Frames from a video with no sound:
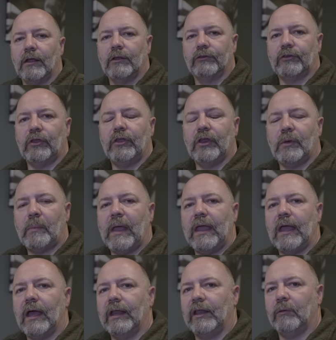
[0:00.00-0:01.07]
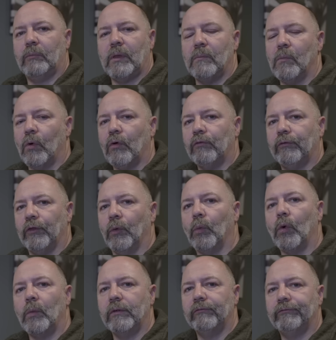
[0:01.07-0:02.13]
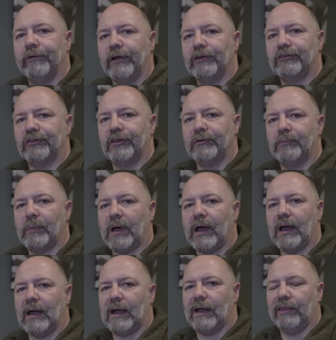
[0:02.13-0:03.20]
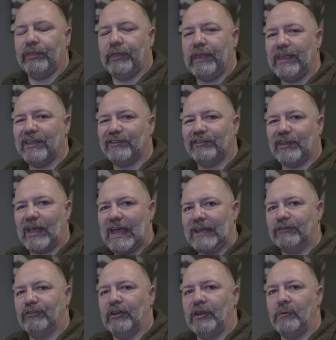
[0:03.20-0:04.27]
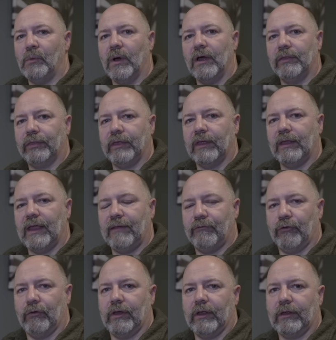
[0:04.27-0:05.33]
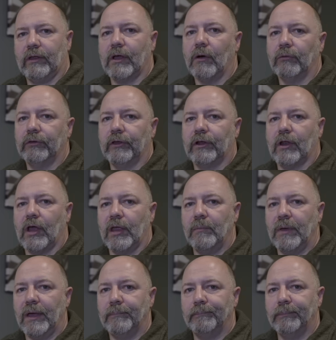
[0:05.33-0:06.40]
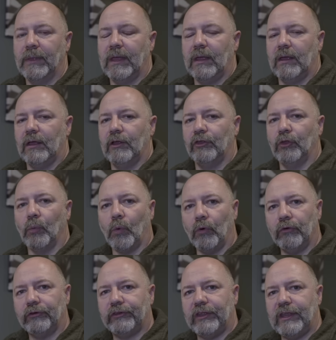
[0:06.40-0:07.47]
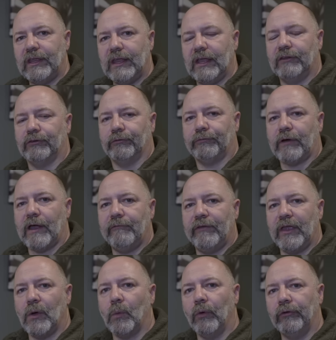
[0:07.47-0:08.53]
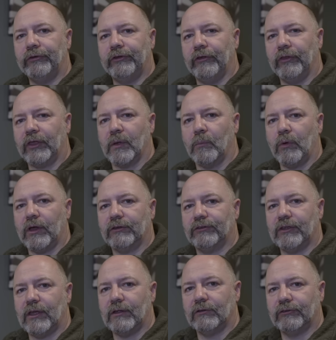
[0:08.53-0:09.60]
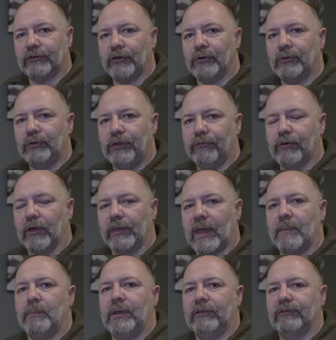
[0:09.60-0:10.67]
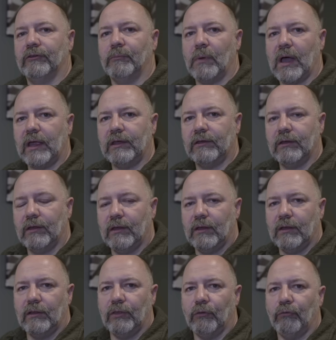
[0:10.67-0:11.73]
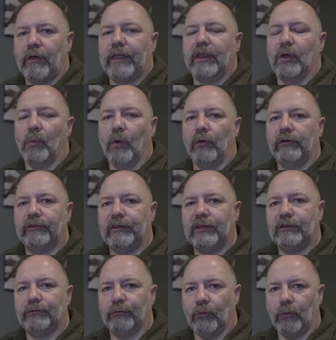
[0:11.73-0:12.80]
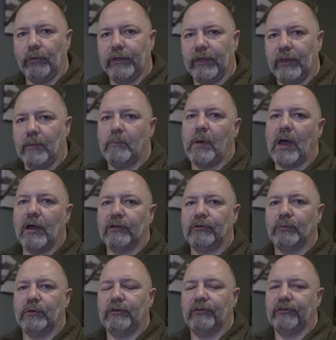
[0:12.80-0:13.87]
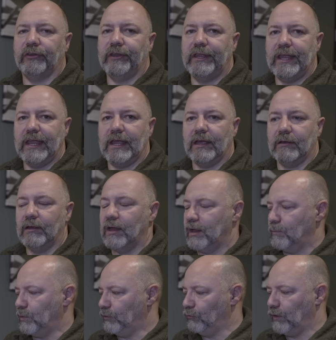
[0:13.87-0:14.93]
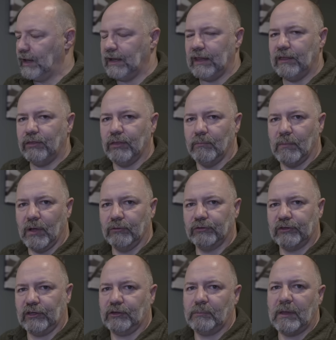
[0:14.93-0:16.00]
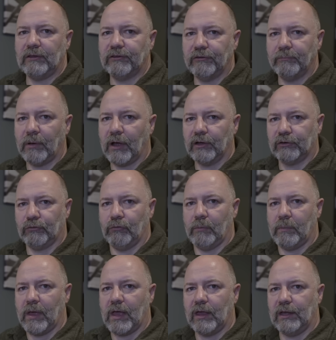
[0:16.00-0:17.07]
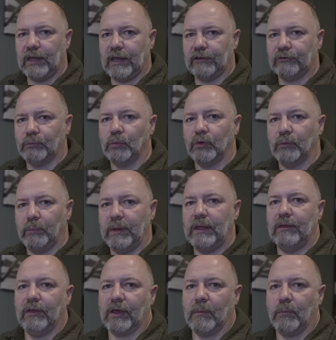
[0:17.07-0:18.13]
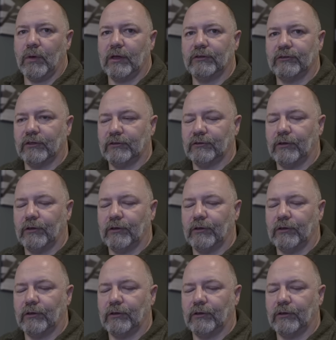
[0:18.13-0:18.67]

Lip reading: So you're going to pay a little bit more for the warming function, but I think it's actually worth it if you're in a colder climate. The warranty is a 5-year warranty on the compressor, so you've got that peace of mind. The regular warranty is for all the other parts, which is a year. But really, the most expensive part to repair in this would be the compressor.